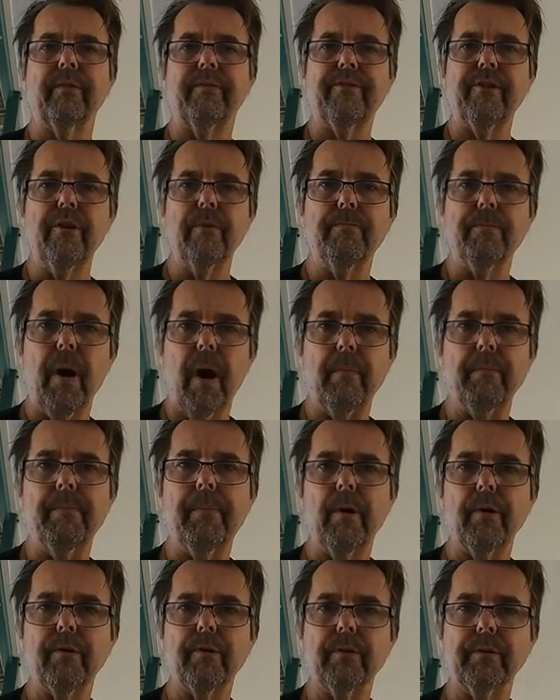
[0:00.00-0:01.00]
A few pump
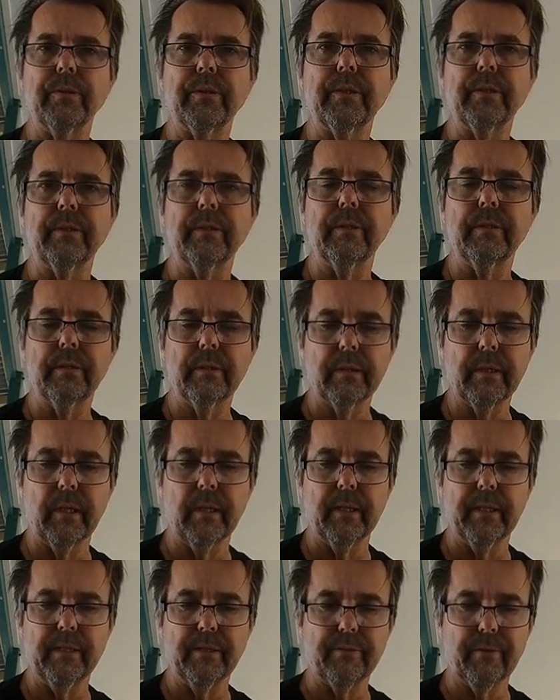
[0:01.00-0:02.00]
bottles, the
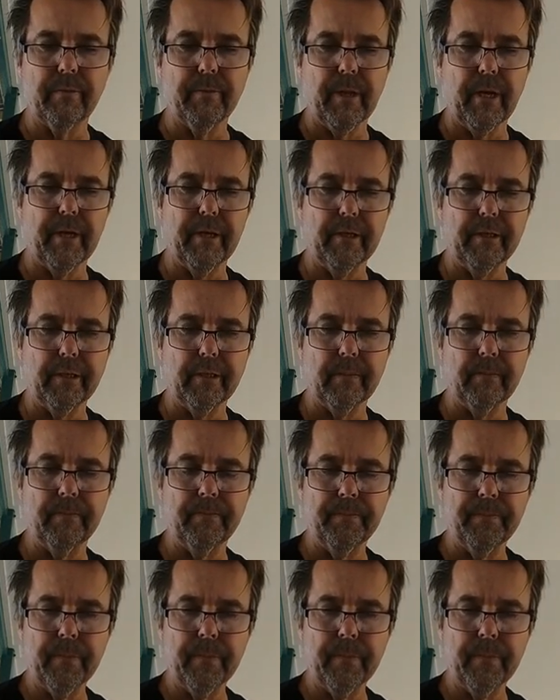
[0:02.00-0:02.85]
lids from those.